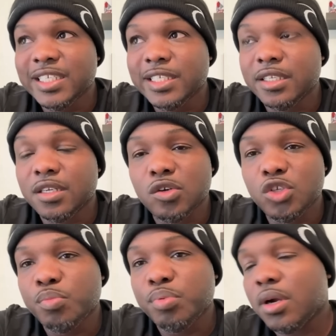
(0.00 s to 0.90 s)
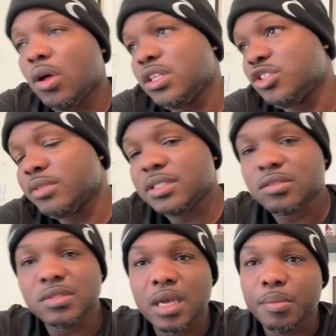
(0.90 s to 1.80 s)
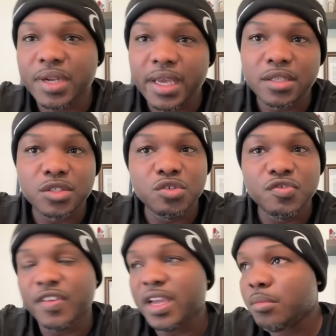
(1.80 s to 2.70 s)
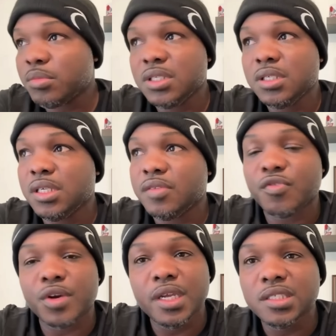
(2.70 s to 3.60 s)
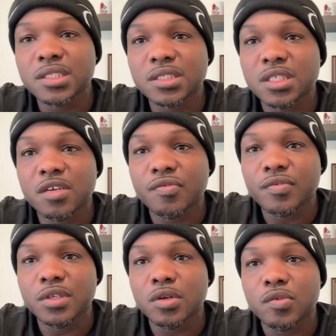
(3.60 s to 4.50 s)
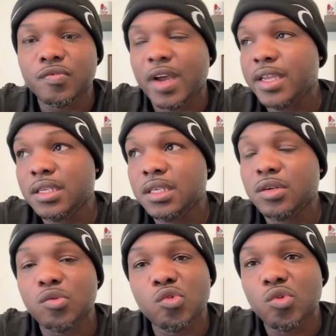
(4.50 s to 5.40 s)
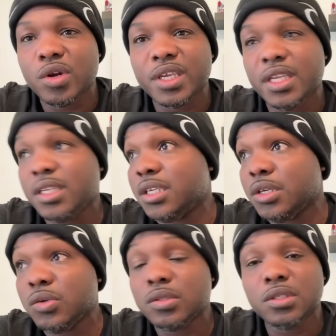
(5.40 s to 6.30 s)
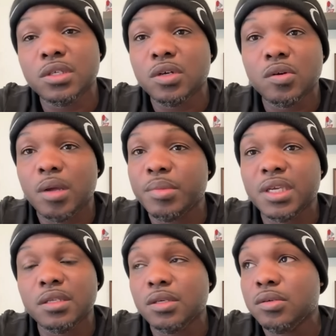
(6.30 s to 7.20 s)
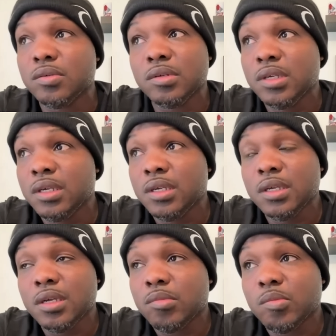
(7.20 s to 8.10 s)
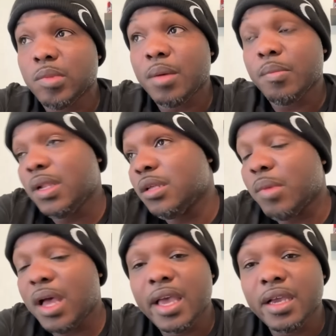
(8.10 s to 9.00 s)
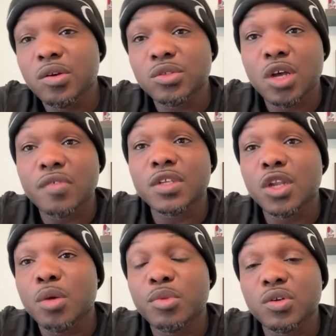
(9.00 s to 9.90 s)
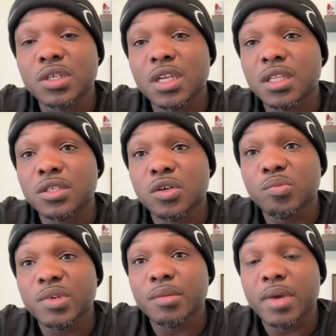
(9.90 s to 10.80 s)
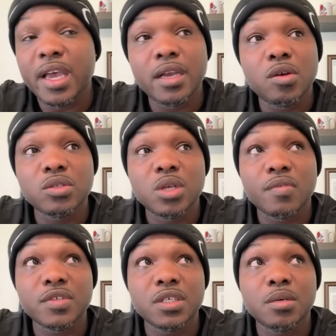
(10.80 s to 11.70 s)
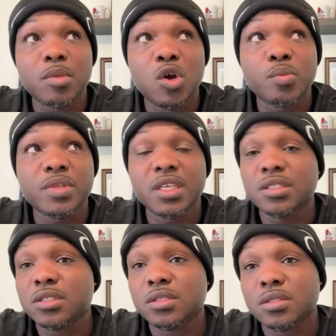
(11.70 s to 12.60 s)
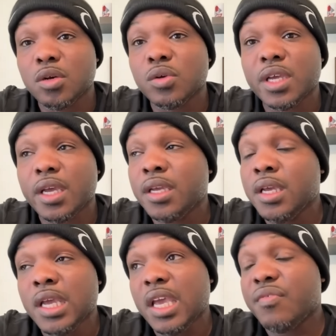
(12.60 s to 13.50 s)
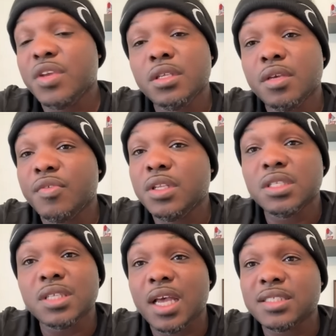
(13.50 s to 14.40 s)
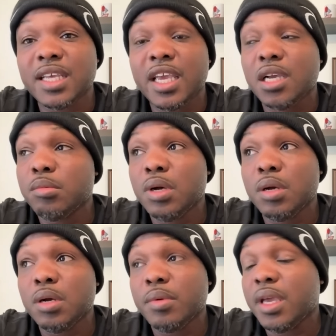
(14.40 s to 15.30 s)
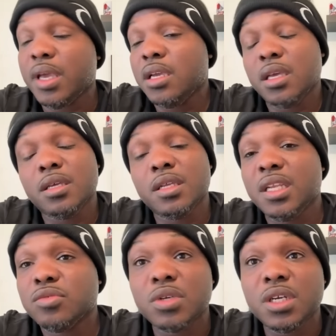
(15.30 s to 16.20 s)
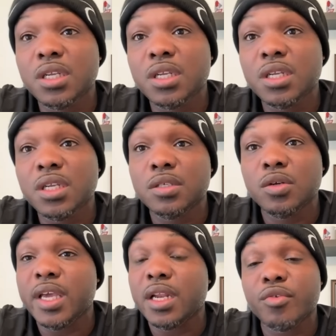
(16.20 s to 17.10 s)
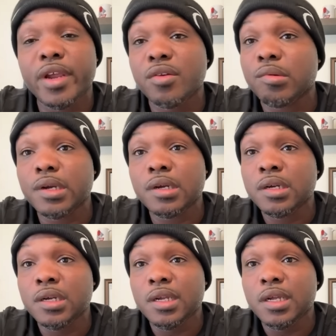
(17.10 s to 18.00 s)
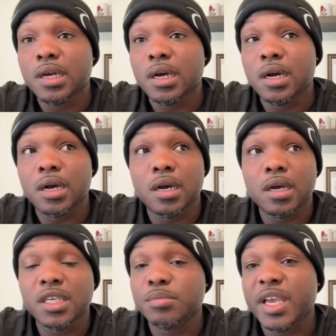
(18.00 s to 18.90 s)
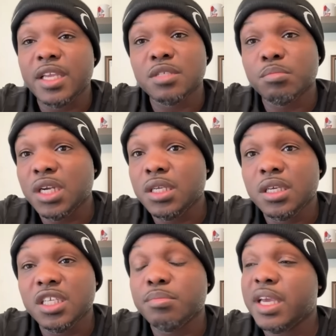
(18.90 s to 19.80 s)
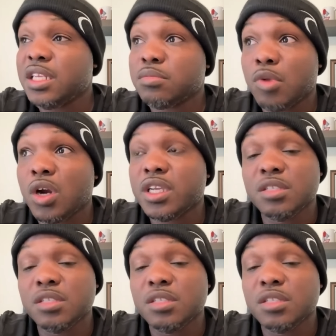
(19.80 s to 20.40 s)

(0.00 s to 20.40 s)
You know, you put all the stress on top of that too, family and friends and stuff, you know, fighting in a war, getting killed, you know, I mean, dude, My hat goes off to Loma on another note, man. My hat goes off to him. I hope things is okay. If he decides to hang him up, it is what it is. You know, he had a great career. He's made his money. He's made his mark.